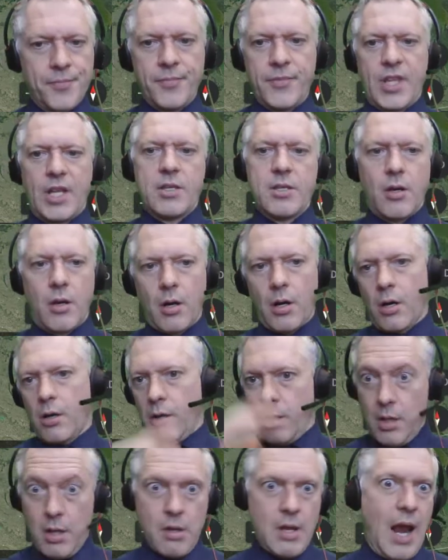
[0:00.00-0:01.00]
That's our
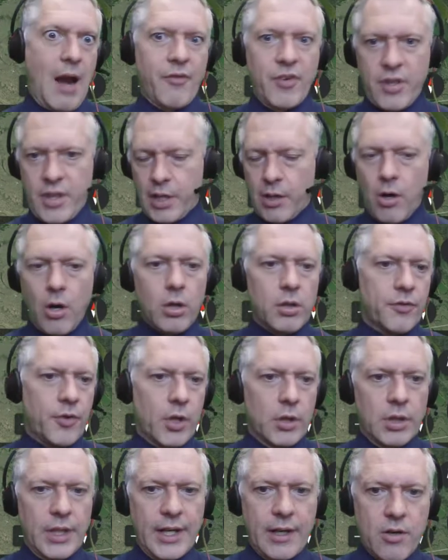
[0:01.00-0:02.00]
everything, all of
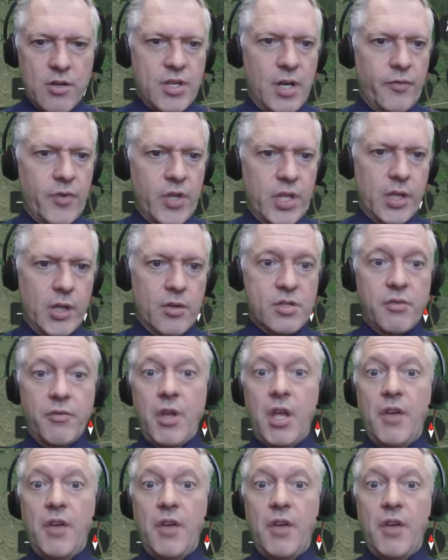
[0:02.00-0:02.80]
our layers and everything else.